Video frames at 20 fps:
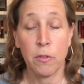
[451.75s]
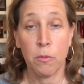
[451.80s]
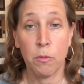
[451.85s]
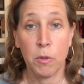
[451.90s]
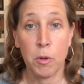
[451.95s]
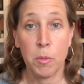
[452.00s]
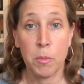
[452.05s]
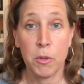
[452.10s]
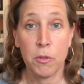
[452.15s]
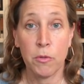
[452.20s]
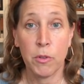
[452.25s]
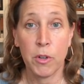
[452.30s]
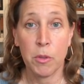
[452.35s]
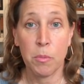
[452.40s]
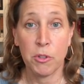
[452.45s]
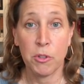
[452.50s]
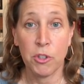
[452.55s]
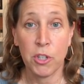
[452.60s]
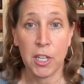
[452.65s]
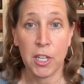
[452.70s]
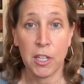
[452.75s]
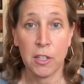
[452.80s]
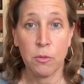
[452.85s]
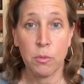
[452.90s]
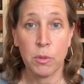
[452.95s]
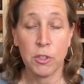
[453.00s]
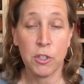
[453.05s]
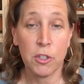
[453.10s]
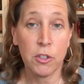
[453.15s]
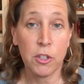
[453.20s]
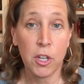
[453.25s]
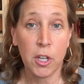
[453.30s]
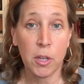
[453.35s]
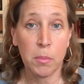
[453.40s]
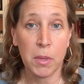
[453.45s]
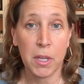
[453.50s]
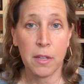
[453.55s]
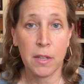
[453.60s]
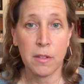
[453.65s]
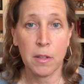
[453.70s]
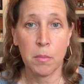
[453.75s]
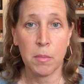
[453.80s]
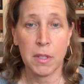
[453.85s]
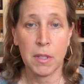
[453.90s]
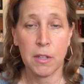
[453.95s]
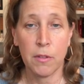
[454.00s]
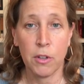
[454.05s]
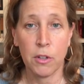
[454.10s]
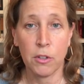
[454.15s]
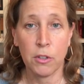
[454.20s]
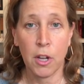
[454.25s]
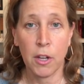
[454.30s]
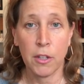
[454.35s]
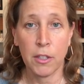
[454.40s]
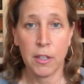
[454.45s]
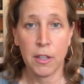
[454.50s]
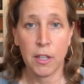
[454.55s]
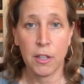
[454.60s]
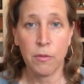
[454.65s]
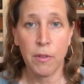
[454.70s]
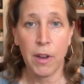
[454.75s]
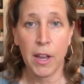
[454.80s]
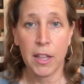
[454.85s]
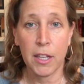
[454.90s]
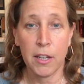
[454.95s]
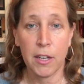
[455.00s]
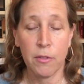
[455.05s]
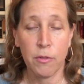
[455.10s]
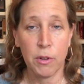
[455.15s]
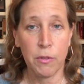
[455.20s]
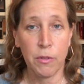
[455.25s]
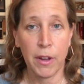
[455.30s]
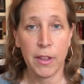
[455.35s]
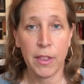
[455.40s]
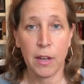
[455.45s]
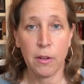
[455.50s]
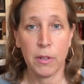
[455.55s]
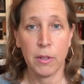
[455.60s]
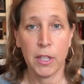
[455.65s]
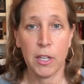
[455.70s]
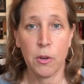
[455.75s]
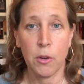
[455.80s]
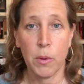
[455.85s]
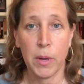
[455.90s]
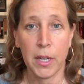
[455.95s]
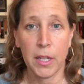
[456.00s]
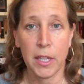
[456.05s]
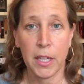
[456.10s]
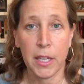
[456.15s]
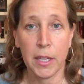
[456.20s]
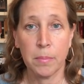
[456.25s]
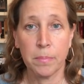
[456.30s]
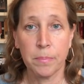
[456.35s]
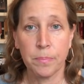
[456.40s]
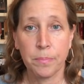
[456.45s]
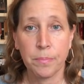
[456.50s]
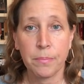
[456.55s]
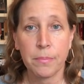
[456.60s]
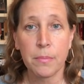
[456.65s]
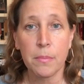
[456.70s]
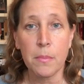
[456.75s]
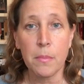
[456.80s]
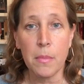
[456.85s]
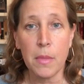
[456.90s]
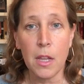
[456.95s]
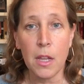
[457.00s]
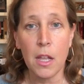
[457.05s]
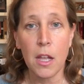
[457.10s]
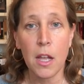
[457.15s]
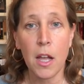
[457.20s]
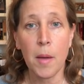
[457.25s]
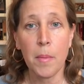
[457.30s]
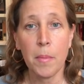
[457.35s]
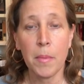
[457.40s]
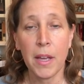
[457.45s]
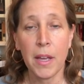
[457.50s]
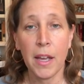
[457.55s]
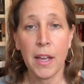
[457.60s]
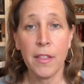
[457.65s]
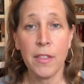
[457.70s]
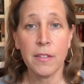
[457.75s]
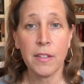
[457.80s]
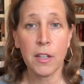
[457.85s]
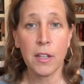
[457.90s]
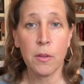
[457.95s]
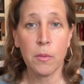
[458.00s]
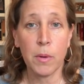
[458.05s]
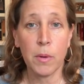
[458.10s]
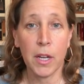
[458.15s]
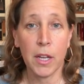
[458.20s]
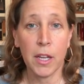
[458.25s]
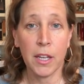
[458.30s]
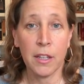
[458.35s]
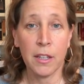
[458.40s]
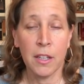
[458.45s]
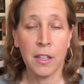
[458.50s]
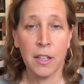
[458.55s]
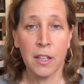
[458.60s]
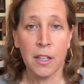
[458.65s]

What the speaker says: remove with machines, which is good because it means if there's content that's violative, we find that really quickly. And the second one